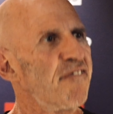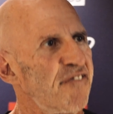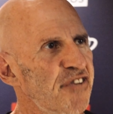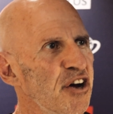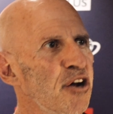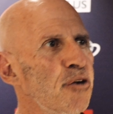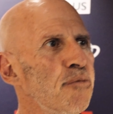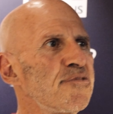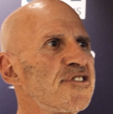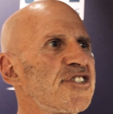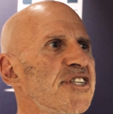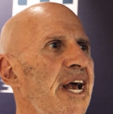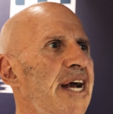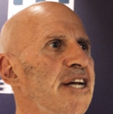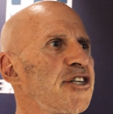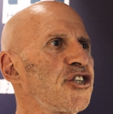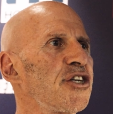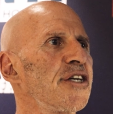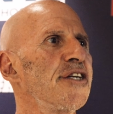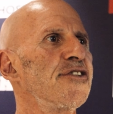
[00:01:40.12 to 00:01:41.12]
film
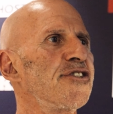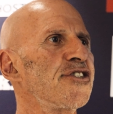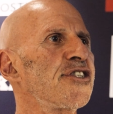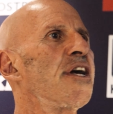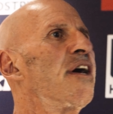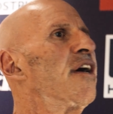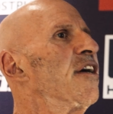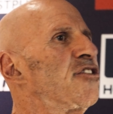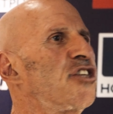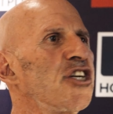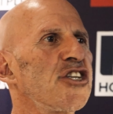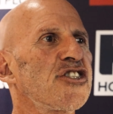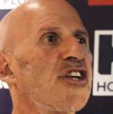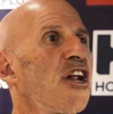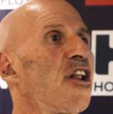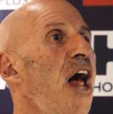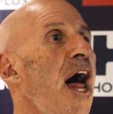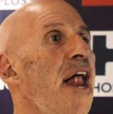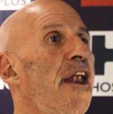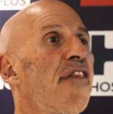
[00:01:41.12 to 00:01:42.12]
sessions, just a
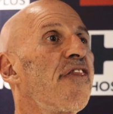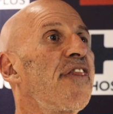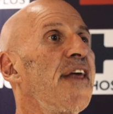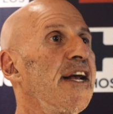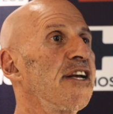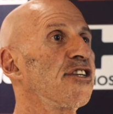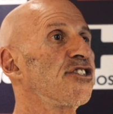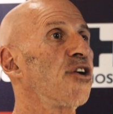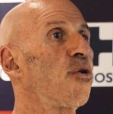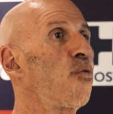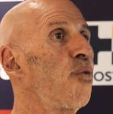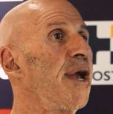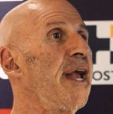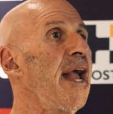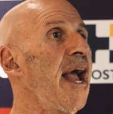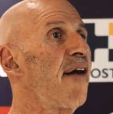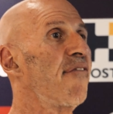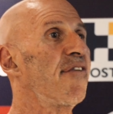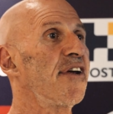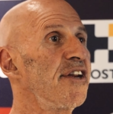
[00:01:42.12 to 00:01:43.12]
lot of things that we
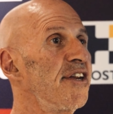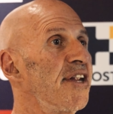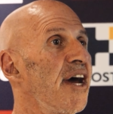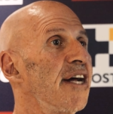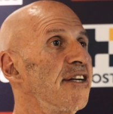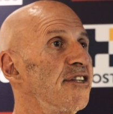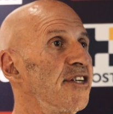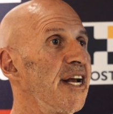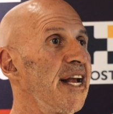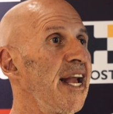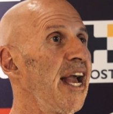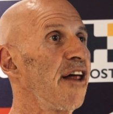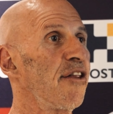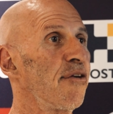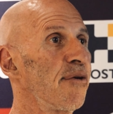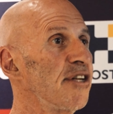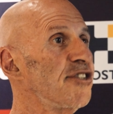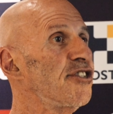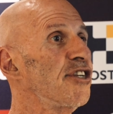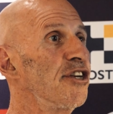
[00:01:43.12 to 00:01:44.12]
haven't done
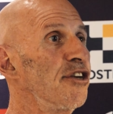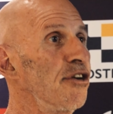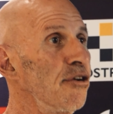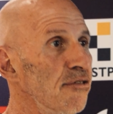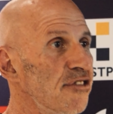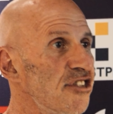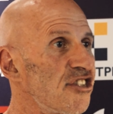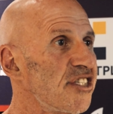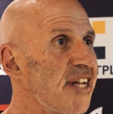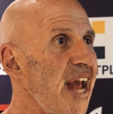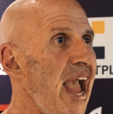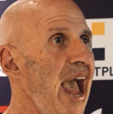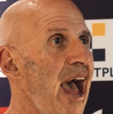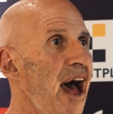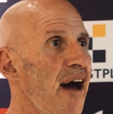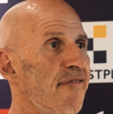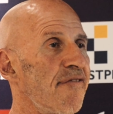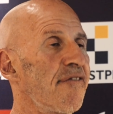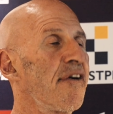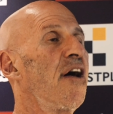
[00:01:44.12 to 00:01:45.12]
together. It's a new
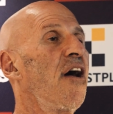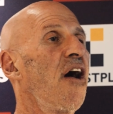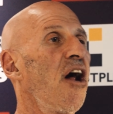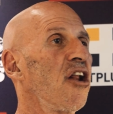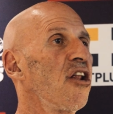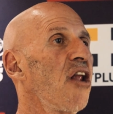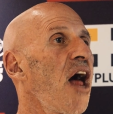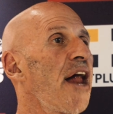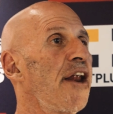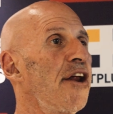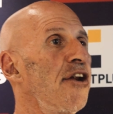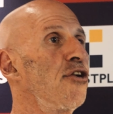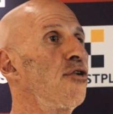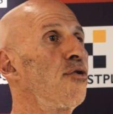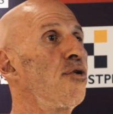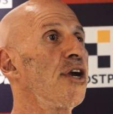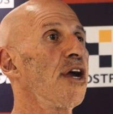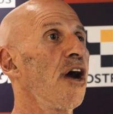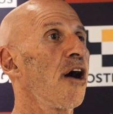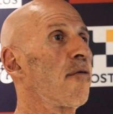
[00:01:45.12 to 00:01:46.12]
staff, a lot of
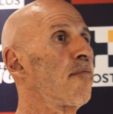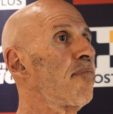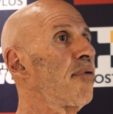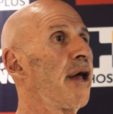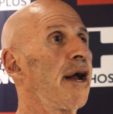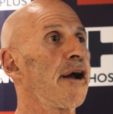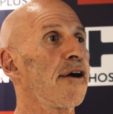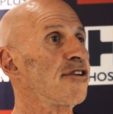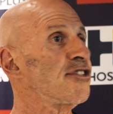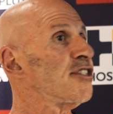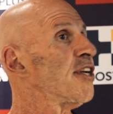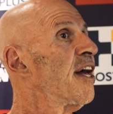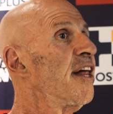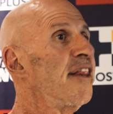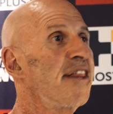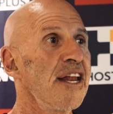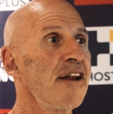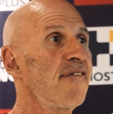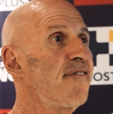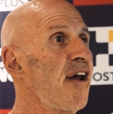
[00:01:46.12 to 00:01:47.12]
new young players
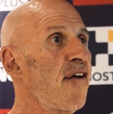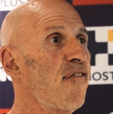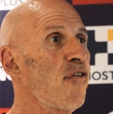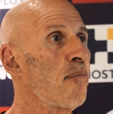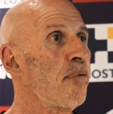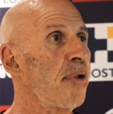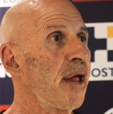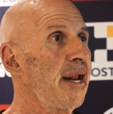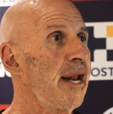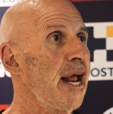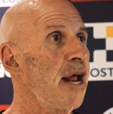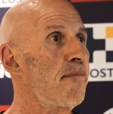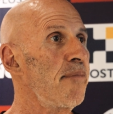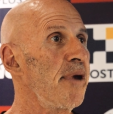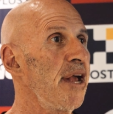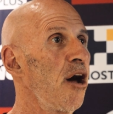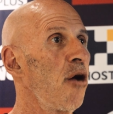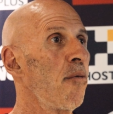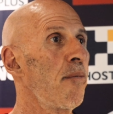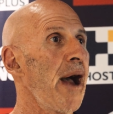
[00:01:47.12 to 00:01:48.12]
that have never played
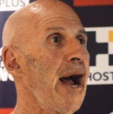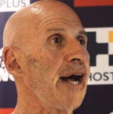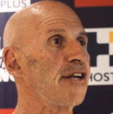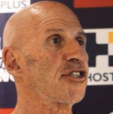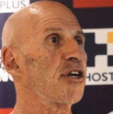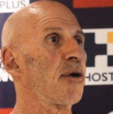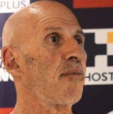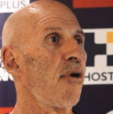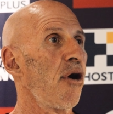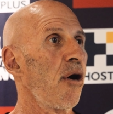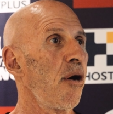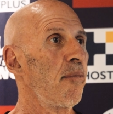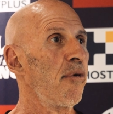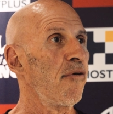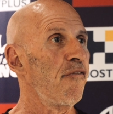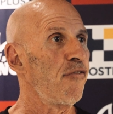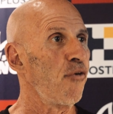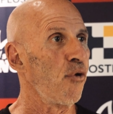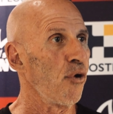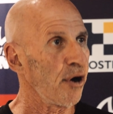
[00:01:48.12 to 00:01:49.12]
NBL basketball
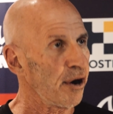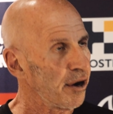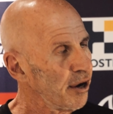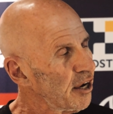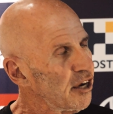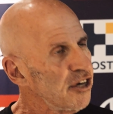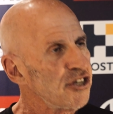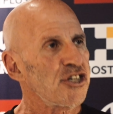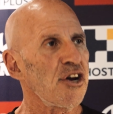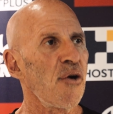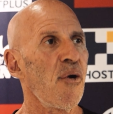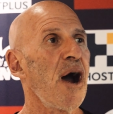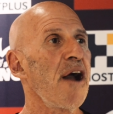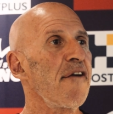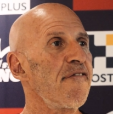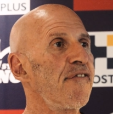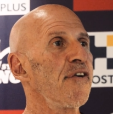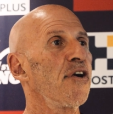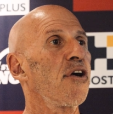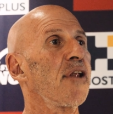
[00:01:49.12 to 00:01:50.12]
before. So I
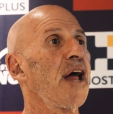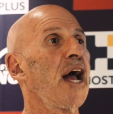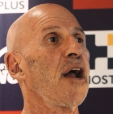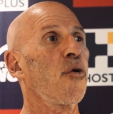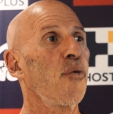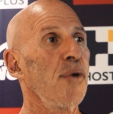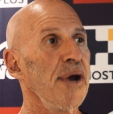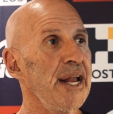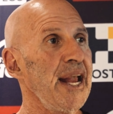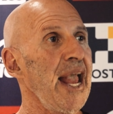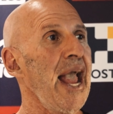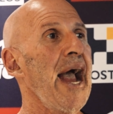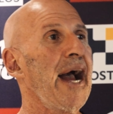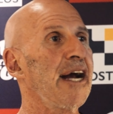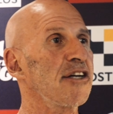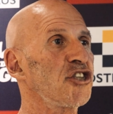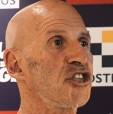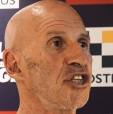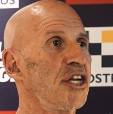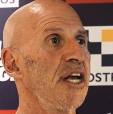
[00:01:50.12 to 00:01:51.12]
feel like we
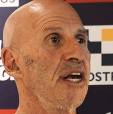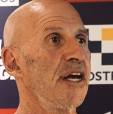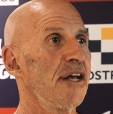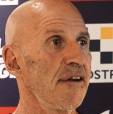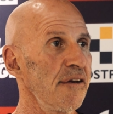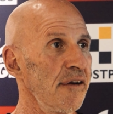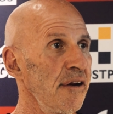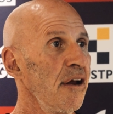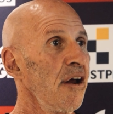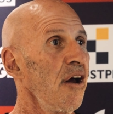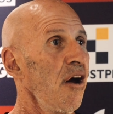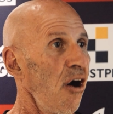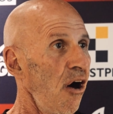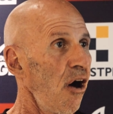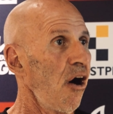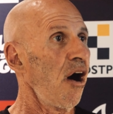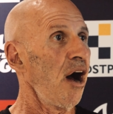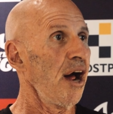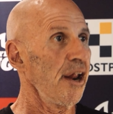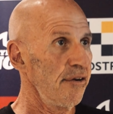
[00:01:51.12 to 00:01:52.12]
cashed in
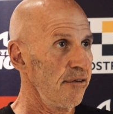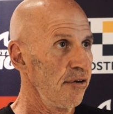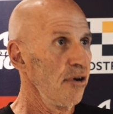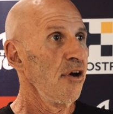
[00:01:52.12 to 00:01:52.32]
on